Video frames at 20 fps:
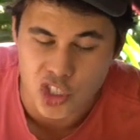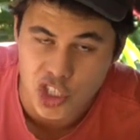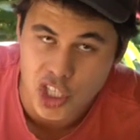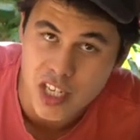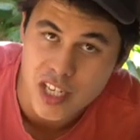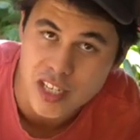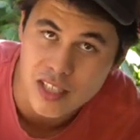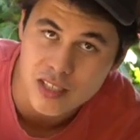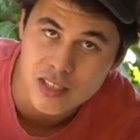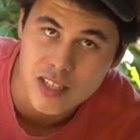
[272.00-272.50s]

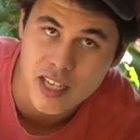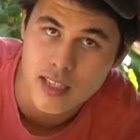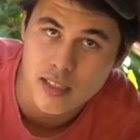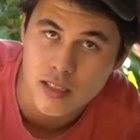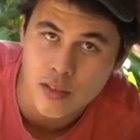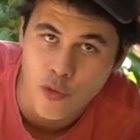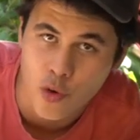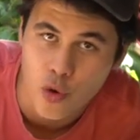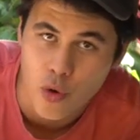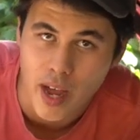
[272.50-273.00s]
G
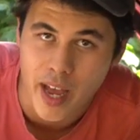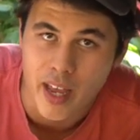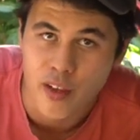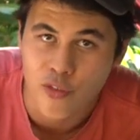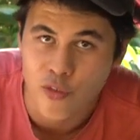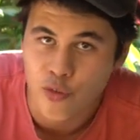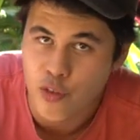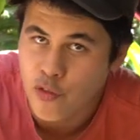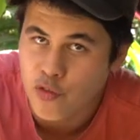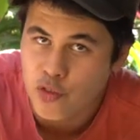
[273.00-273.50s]
stands for a
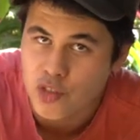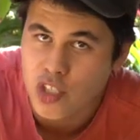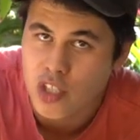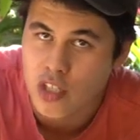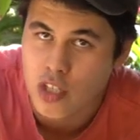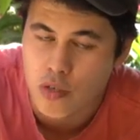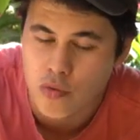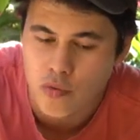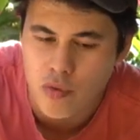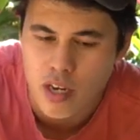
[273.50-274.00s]

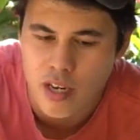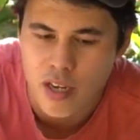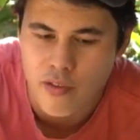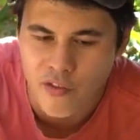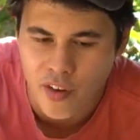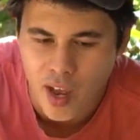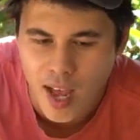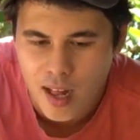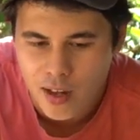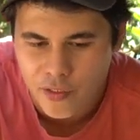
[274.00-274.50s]
50-degree
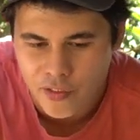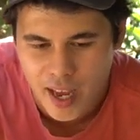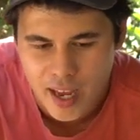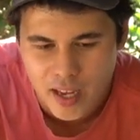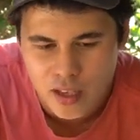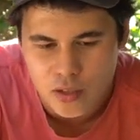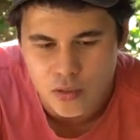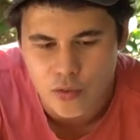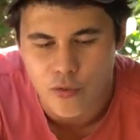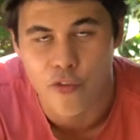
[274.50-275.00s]
valve
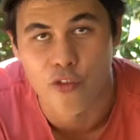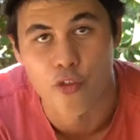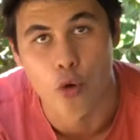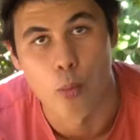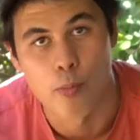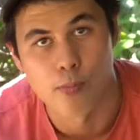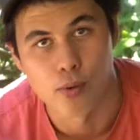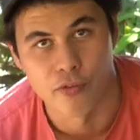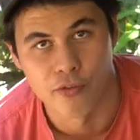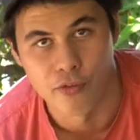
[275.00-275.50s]
angle for
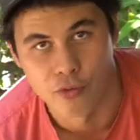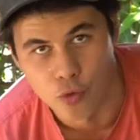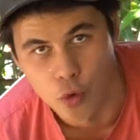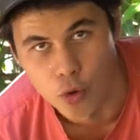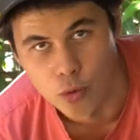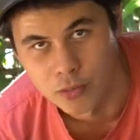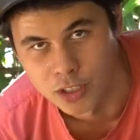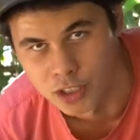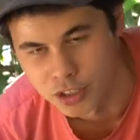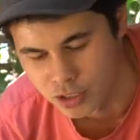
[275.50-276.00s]

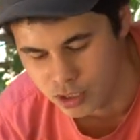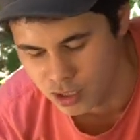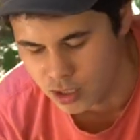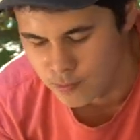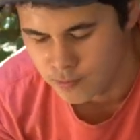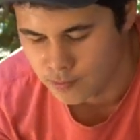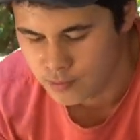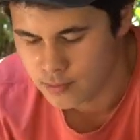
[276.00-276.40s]
performance.